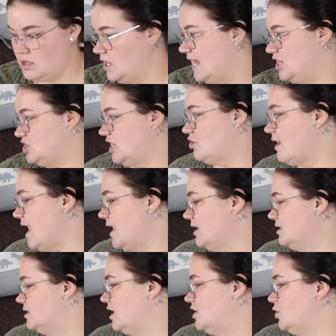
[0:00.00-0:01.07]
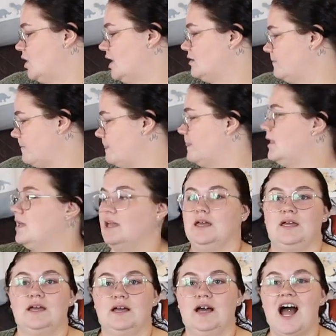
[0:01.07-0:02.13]
and it's like gray. Adore it.
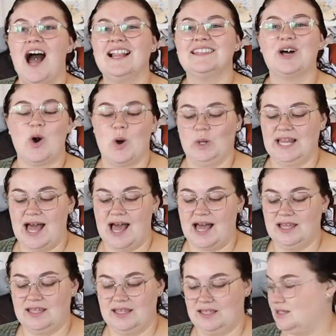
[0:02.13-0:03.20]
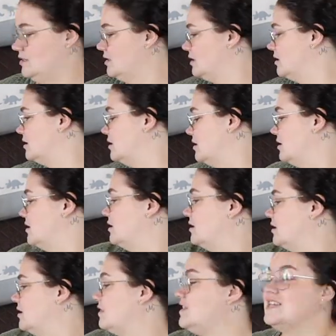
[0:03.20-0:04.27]
Hola.
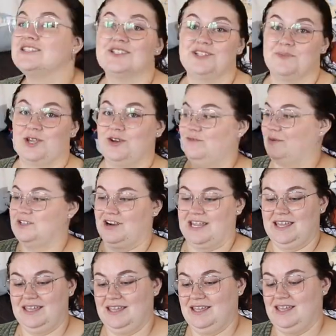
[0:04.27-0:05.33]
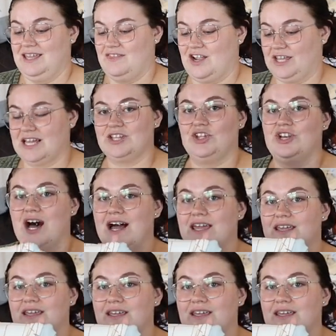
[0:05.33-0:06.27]
These are super cute from Target. They're like a little knot.